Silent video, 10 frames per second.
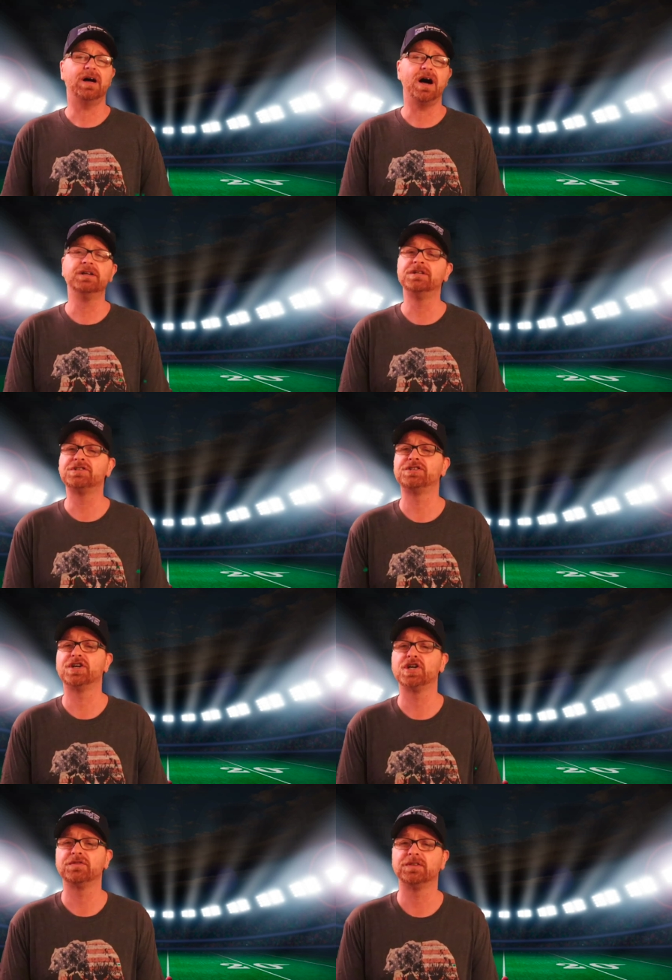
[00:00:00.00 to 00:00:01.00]

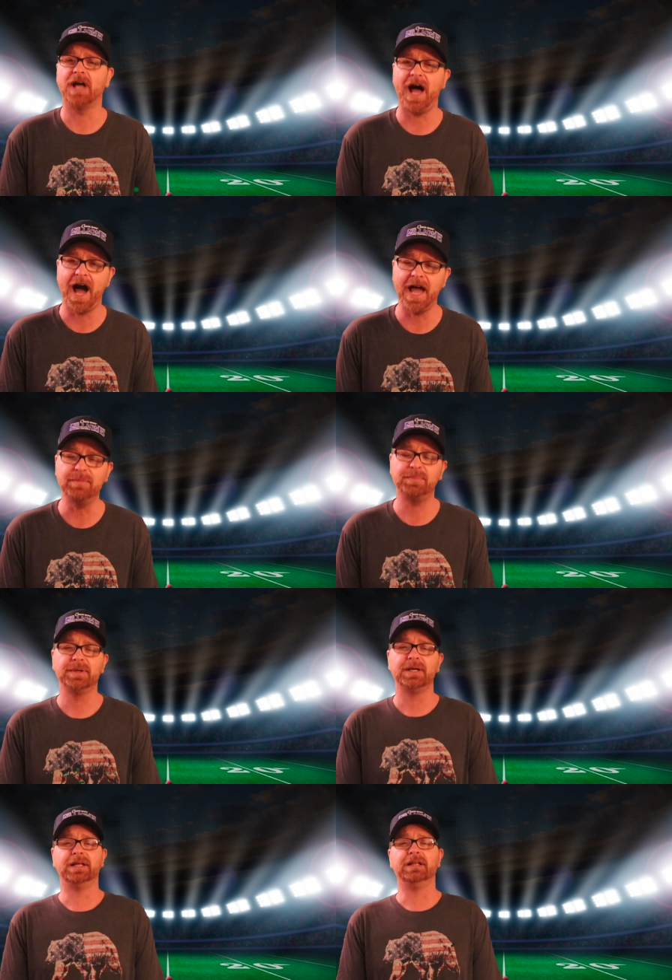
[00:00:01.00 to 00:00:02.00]
undeserved hype
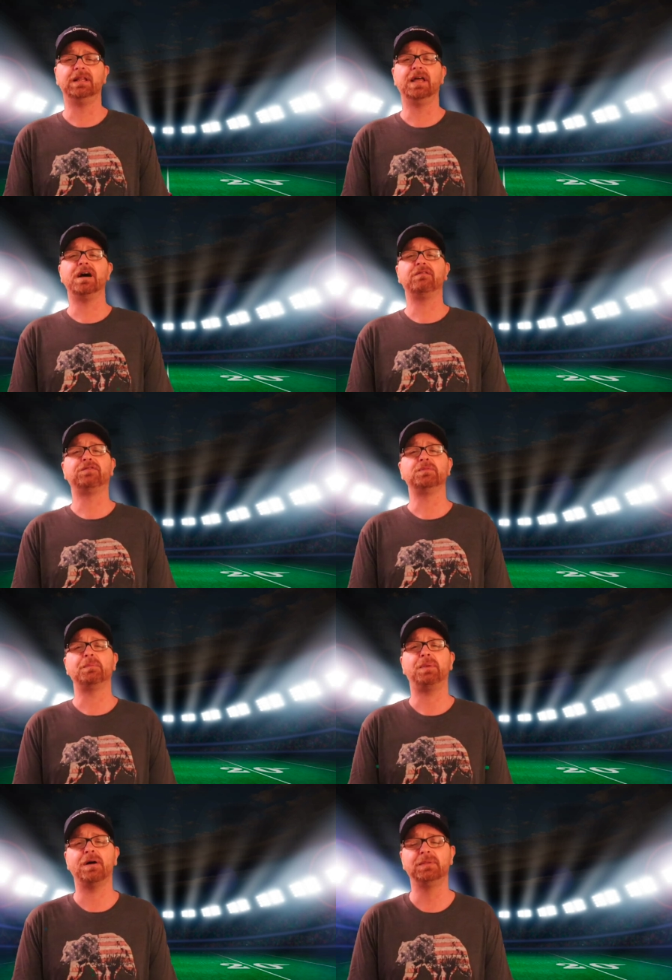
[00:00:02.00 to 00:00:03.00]
and love from the
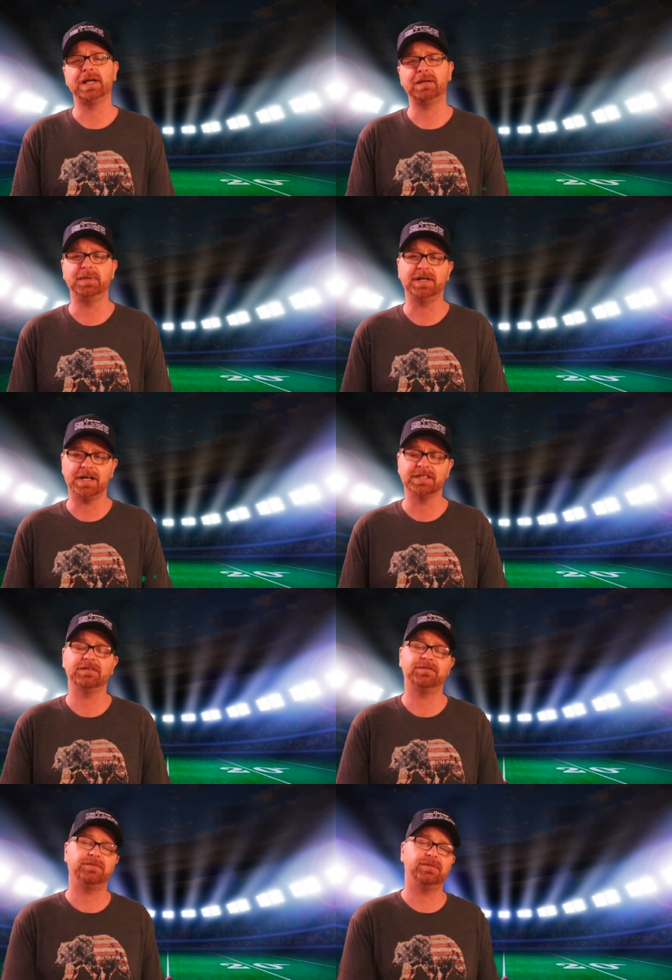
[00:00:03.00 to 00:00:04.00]
public because
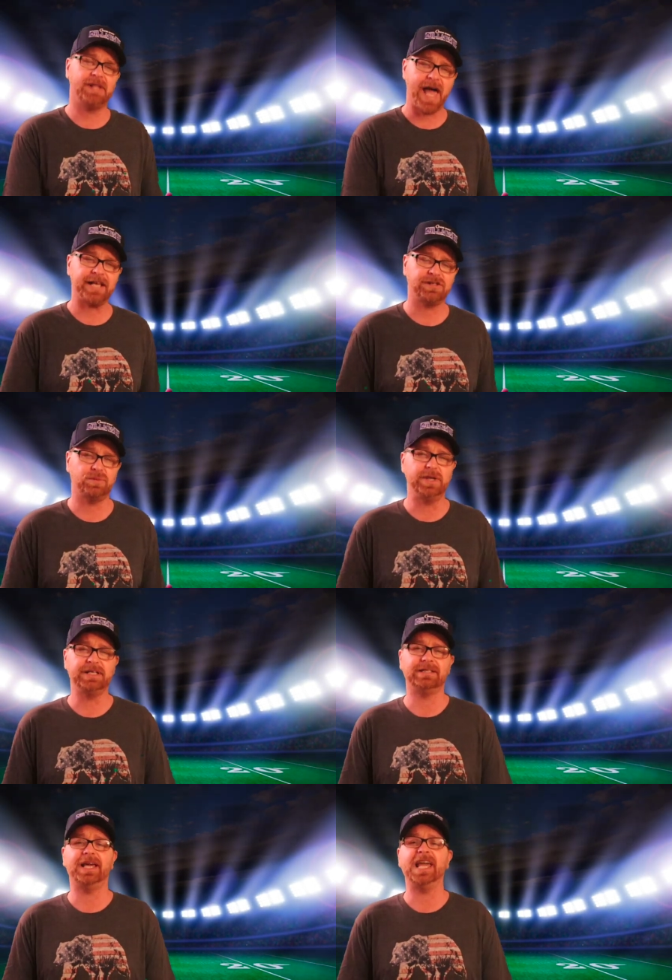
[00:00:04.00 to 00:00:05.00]
of last
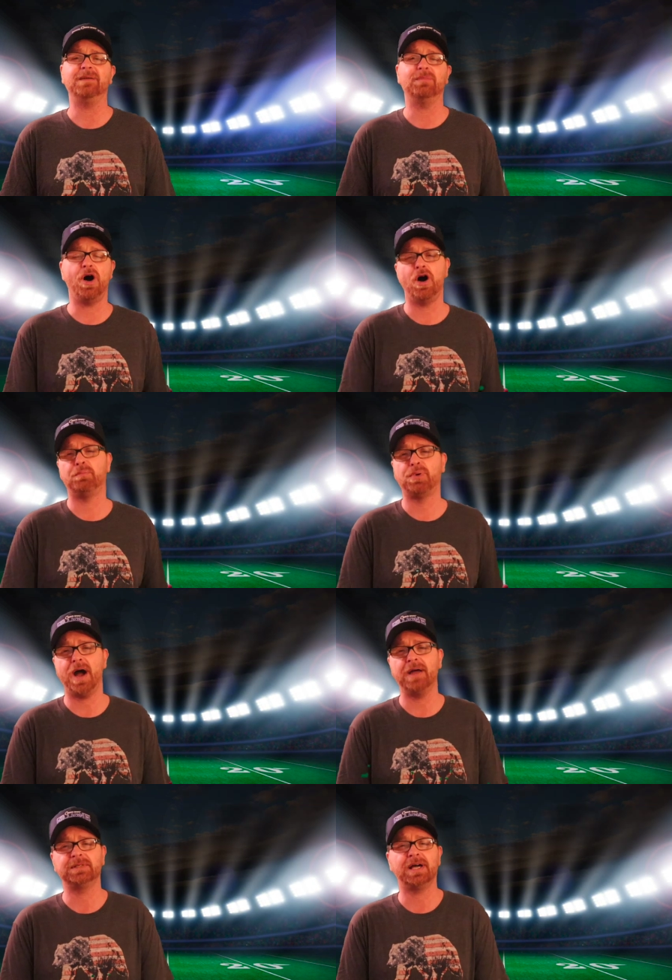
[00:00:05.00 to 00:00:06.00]
week's game on
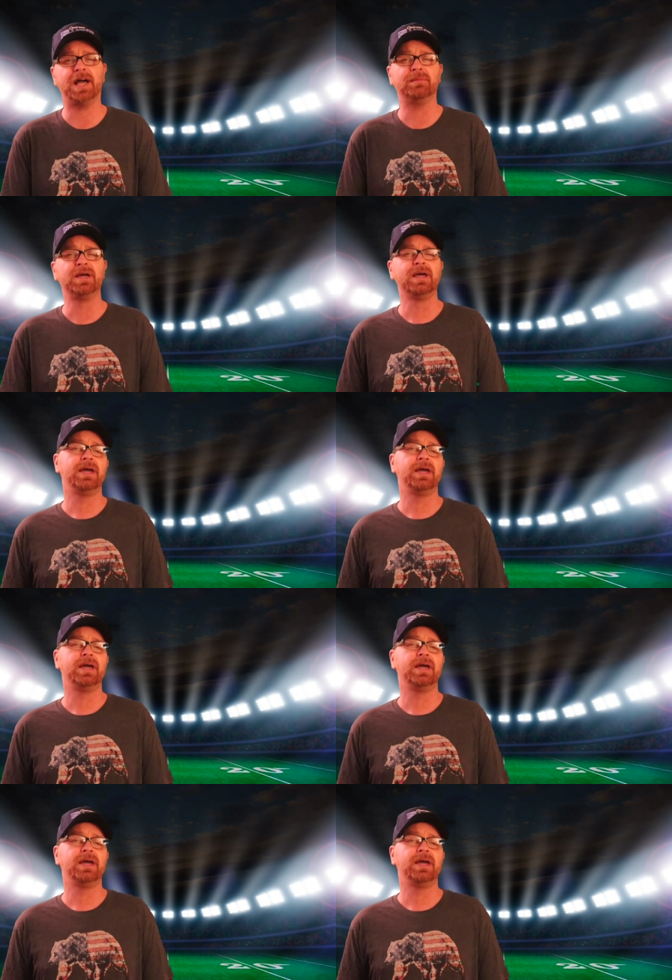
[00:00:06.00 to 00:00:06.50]
prime time.